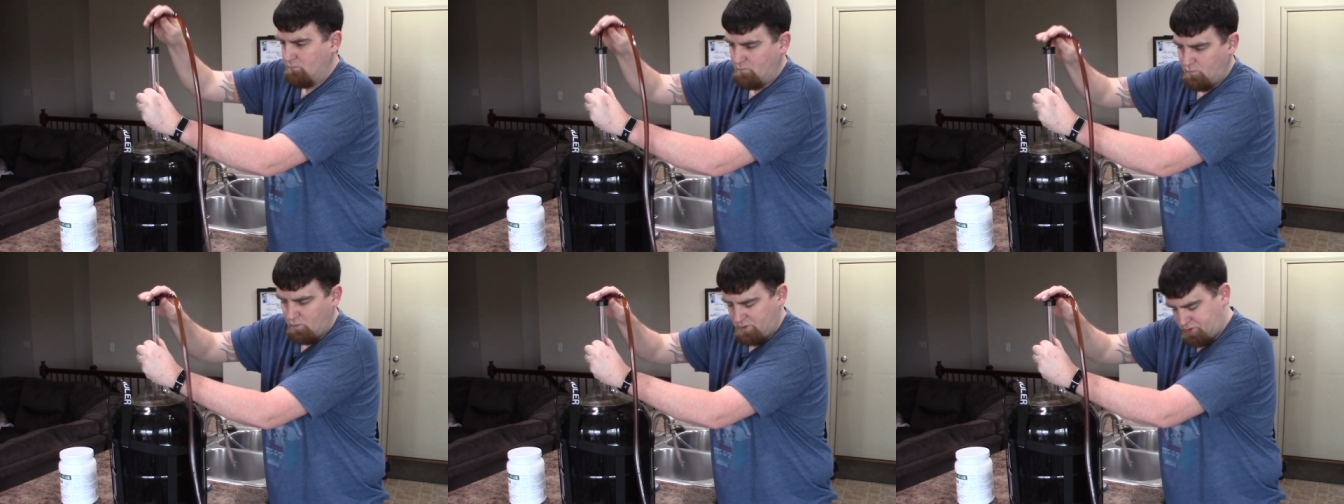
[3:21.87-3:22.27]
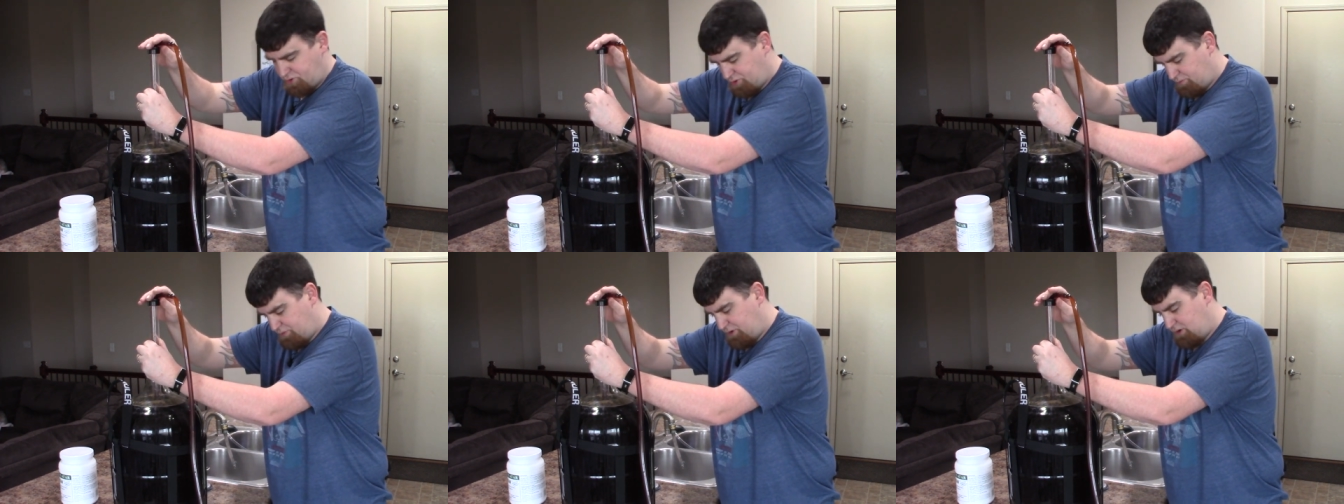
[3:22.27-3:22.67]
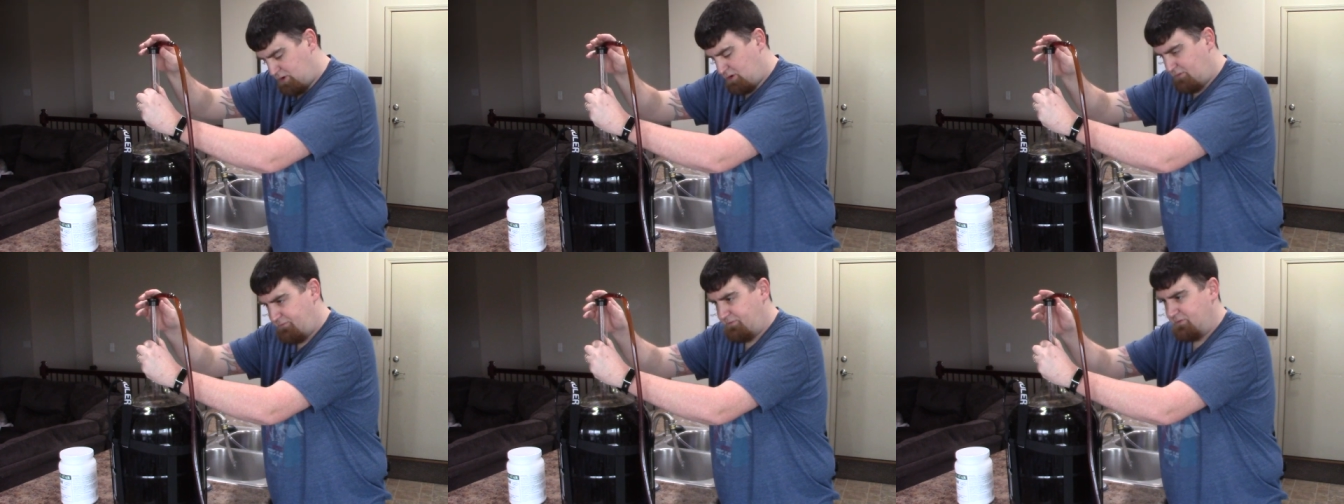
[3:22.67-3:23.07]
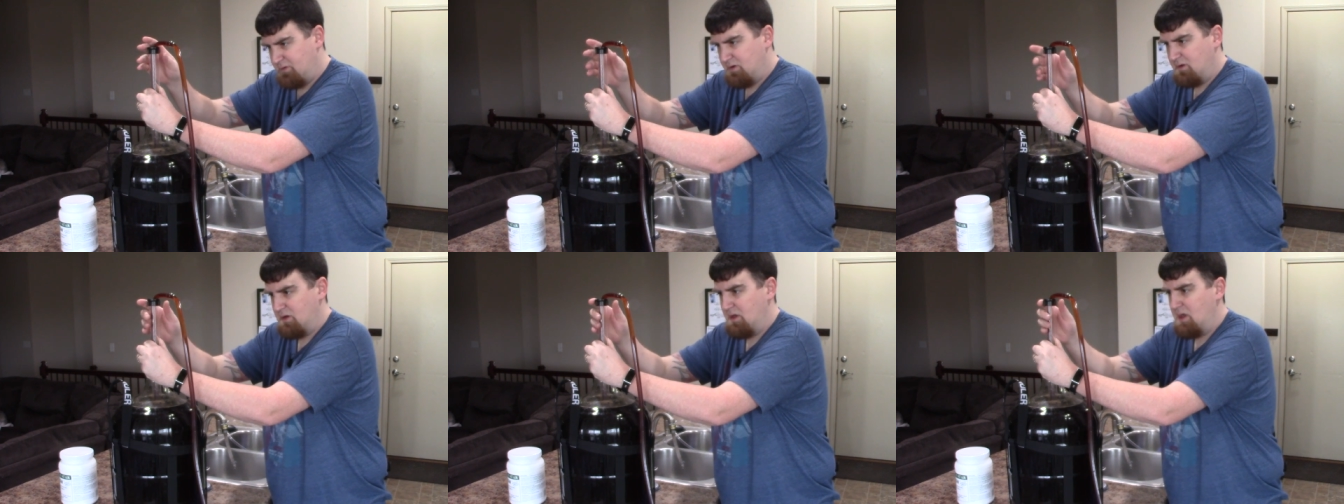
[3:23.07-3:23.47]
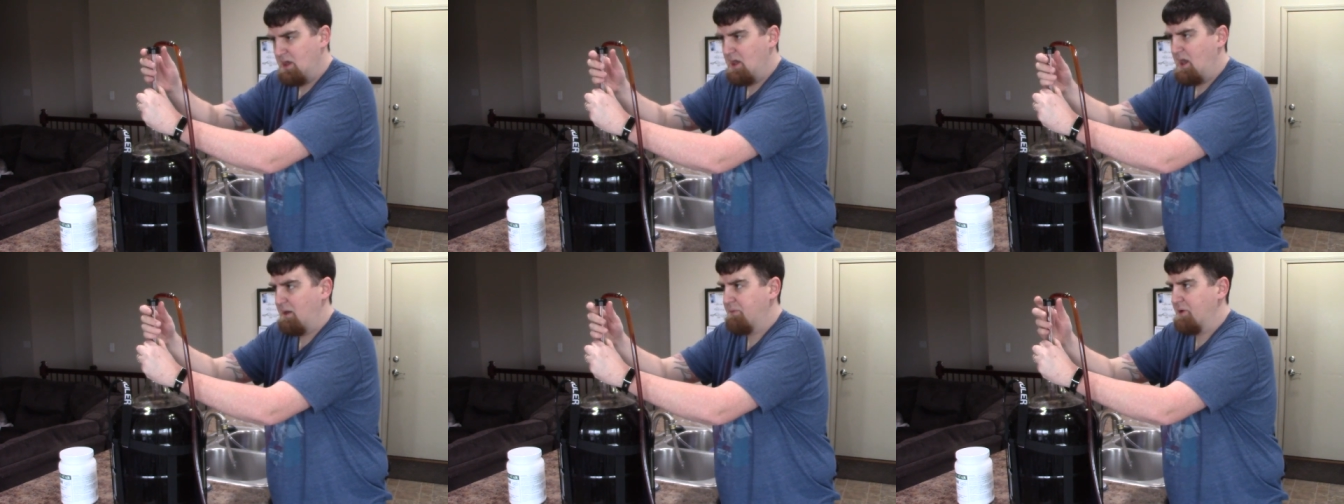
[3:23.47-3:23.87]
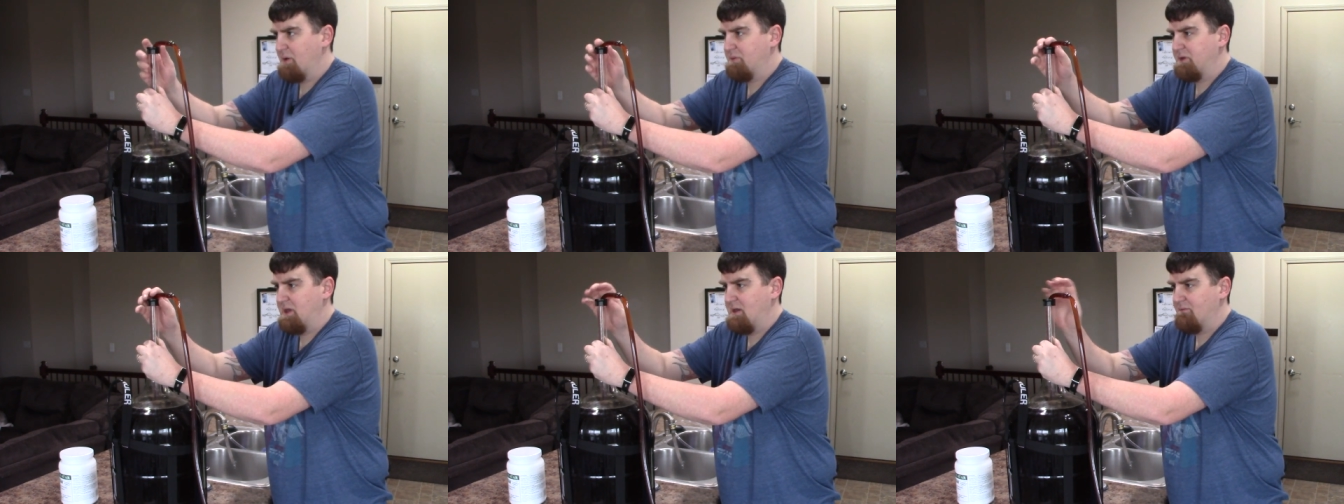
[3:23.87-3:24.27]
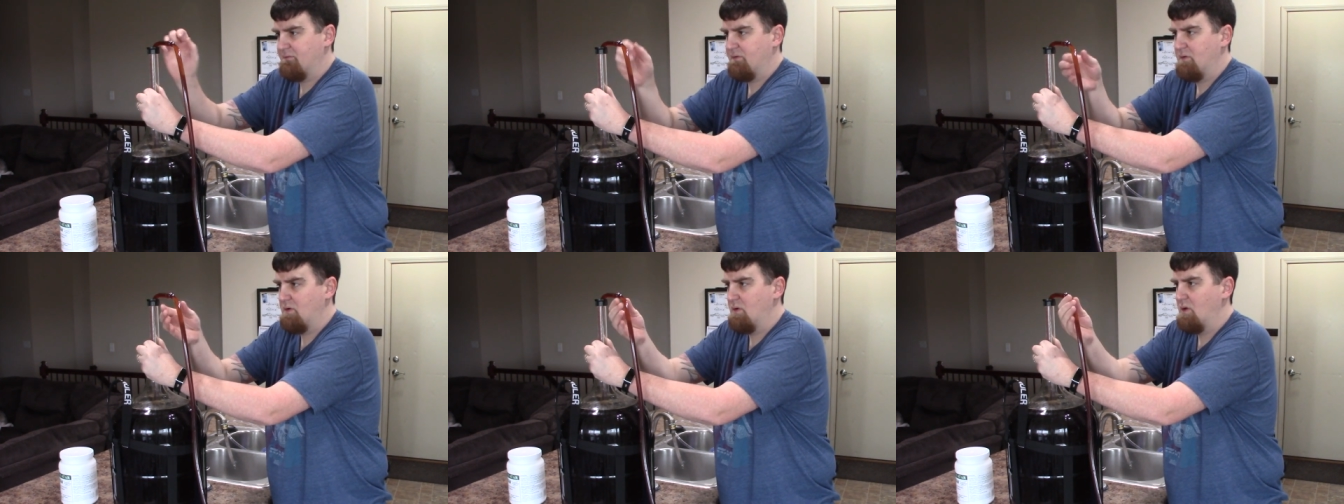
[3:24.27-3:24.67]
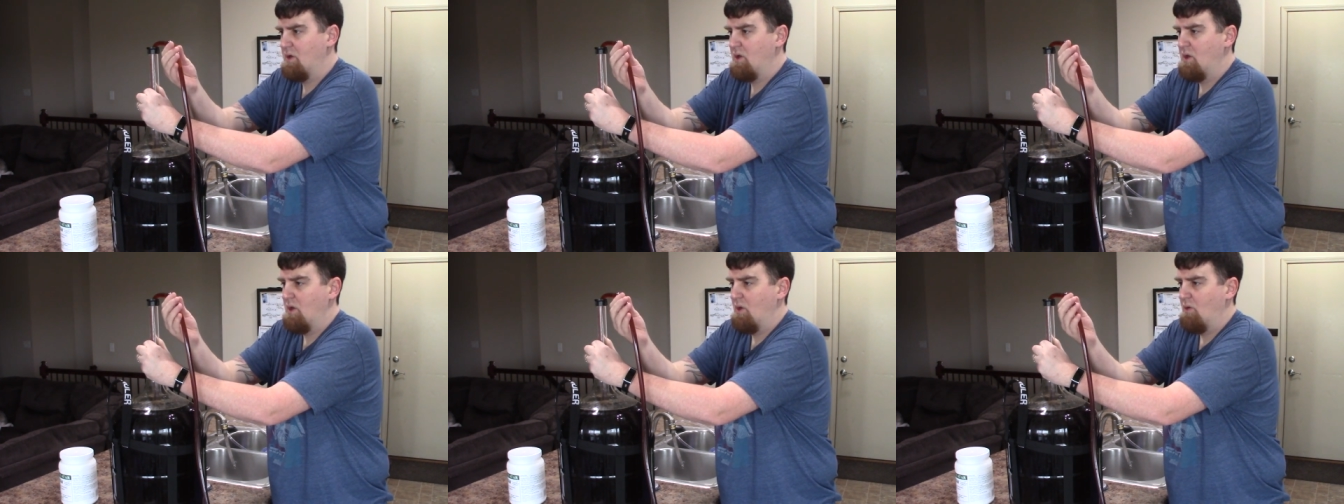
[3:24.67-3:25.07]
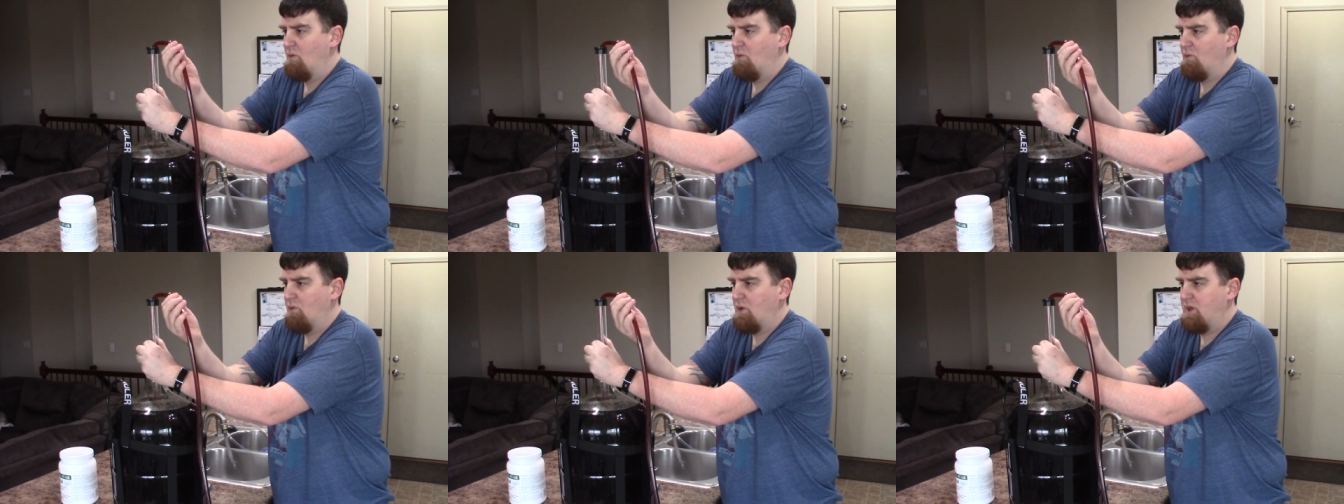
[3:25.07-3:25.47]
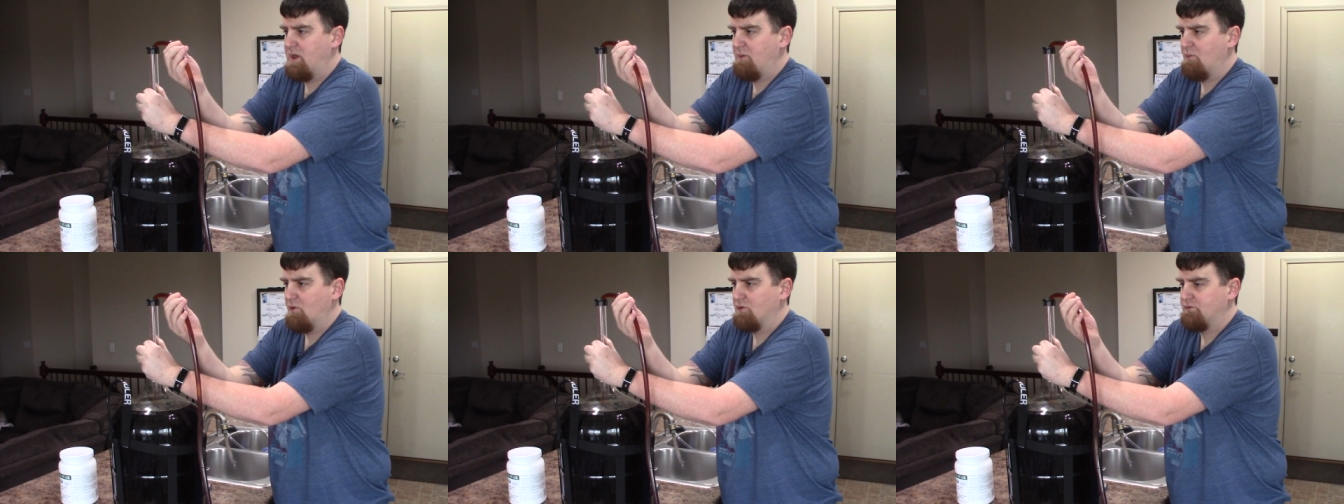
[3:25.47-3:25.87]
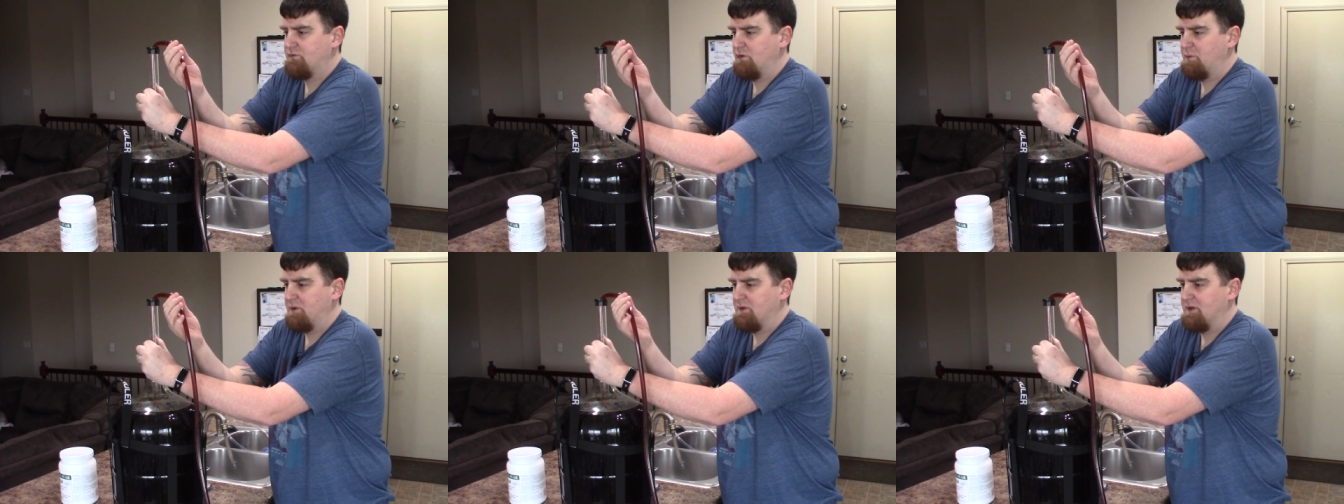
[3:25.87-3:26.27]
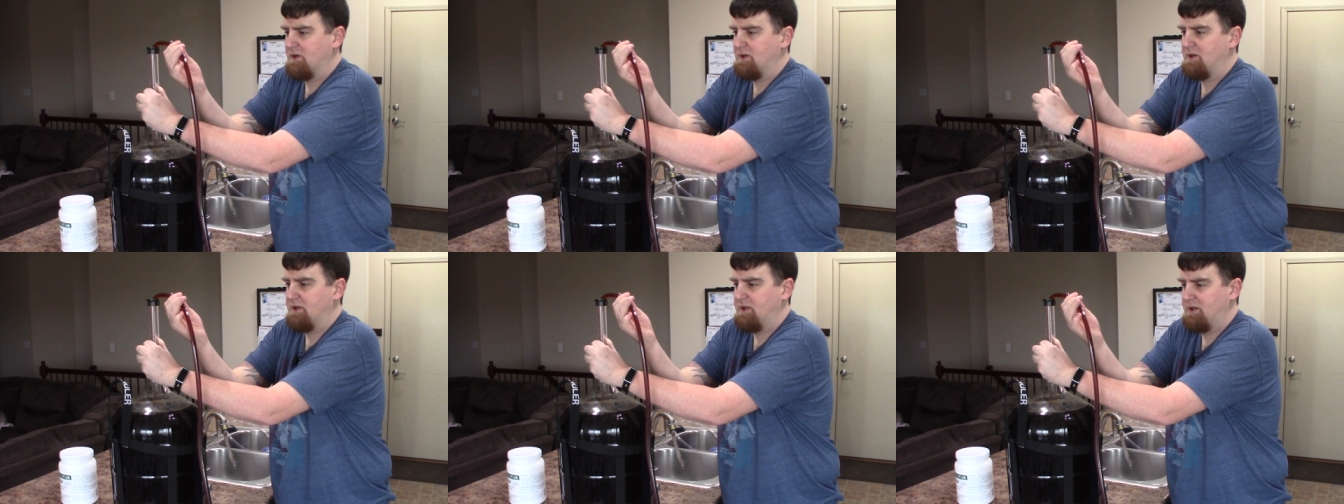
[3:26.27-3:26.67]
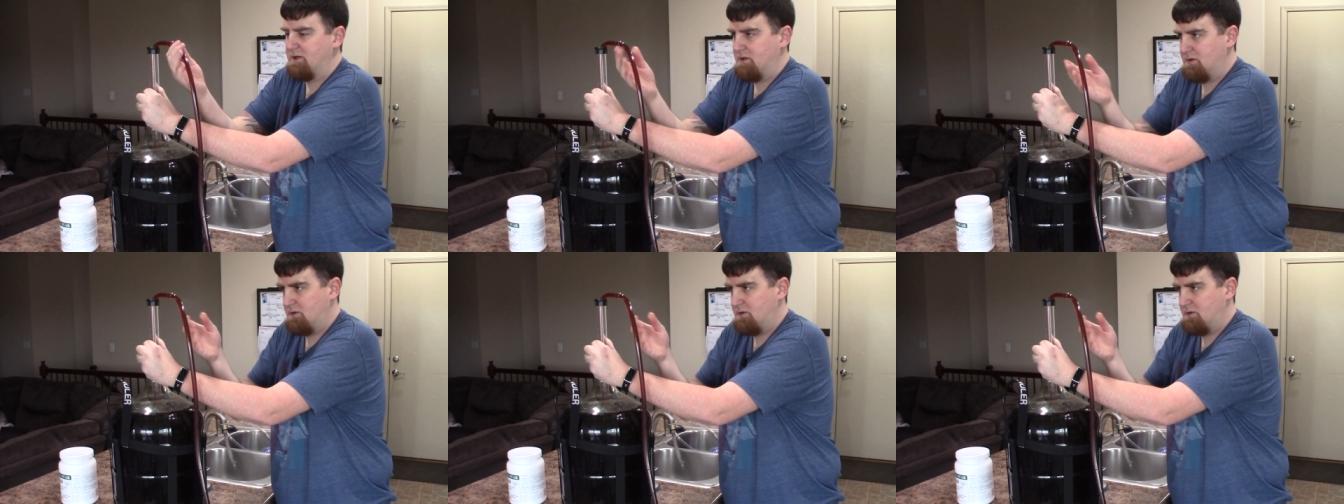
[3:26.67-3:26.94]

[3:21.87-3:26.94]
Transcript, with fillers: One should be enough. I probably have Way more tubing than I need.